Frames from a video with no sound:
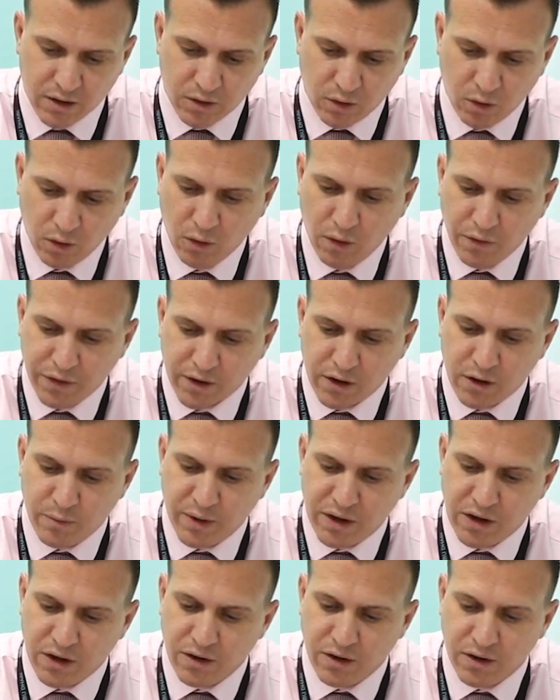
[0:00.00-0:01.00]
All that could
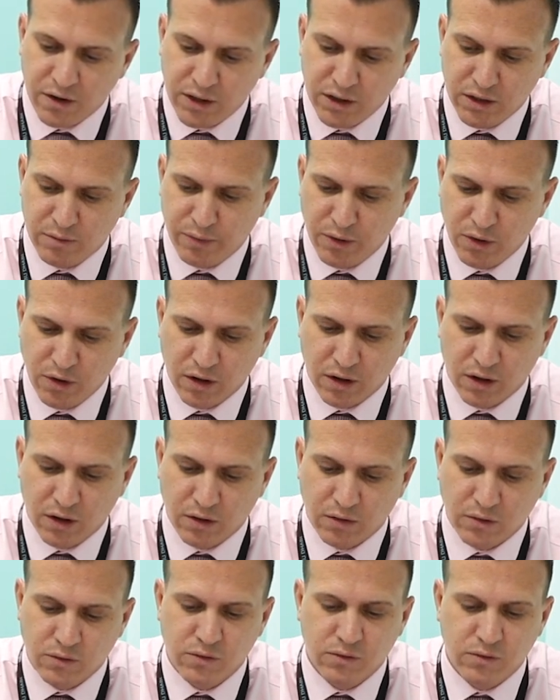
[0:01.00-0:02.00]
be heard in the
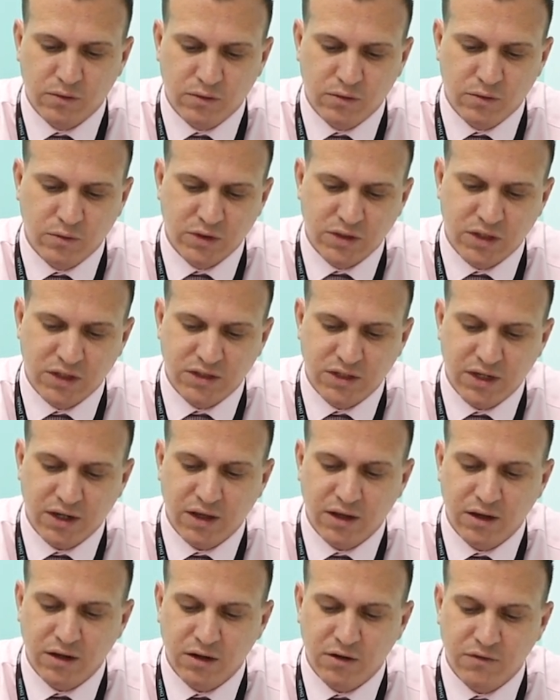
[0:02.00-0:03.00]
bungalow was the
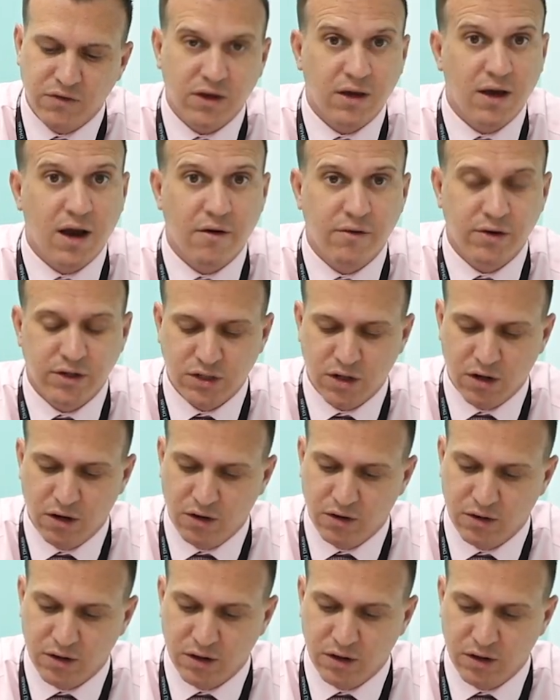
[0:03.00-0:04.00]
ticking of the carriage
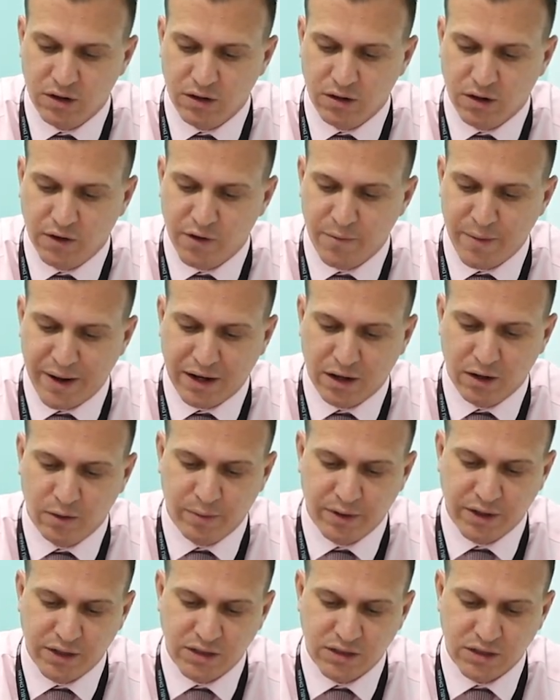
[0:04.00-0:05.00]
clock on the
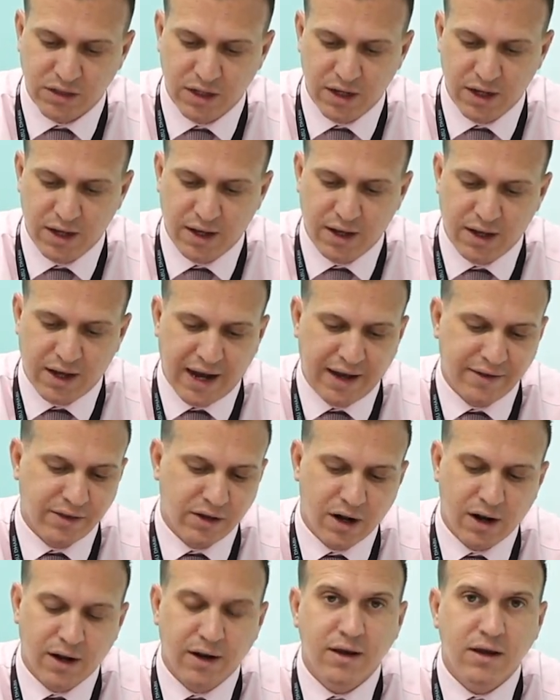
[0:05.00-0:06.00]
mantelpiece and
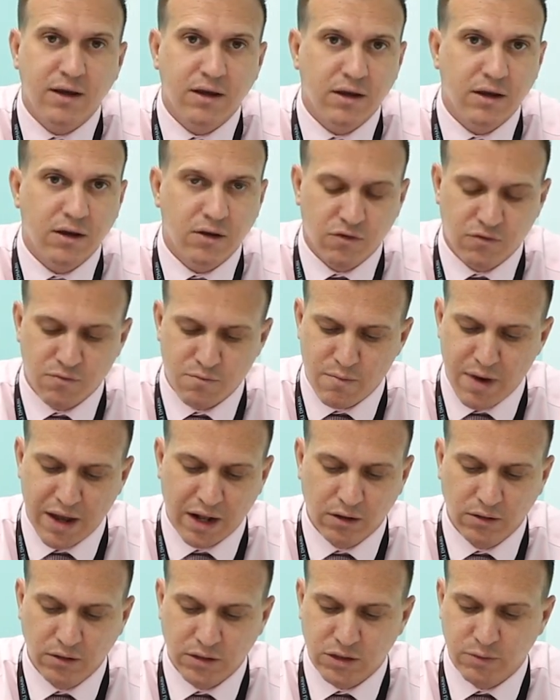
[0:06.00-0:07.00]
the clinking of
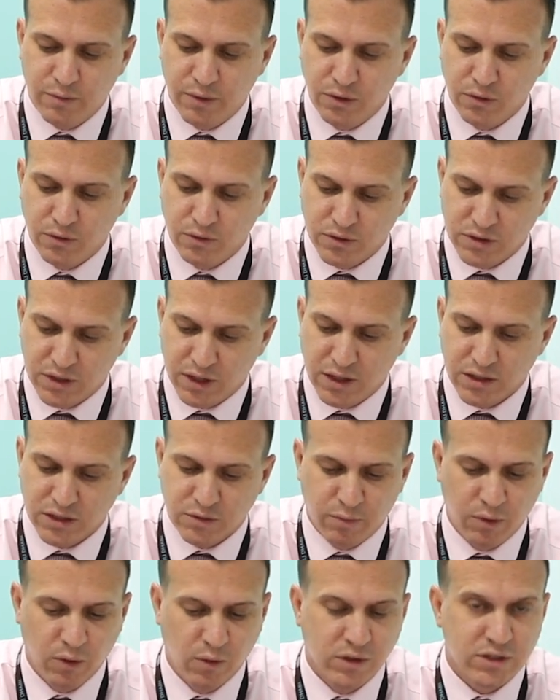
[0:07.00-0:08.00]
metal spoons
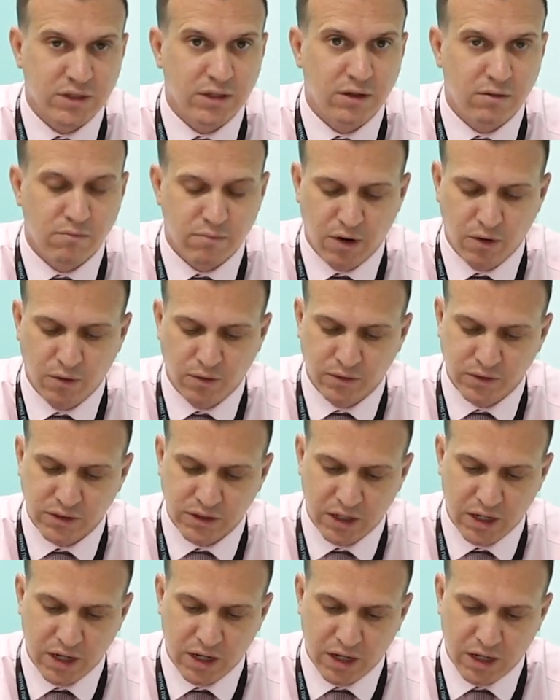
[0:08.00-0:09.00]
against porcelain bowls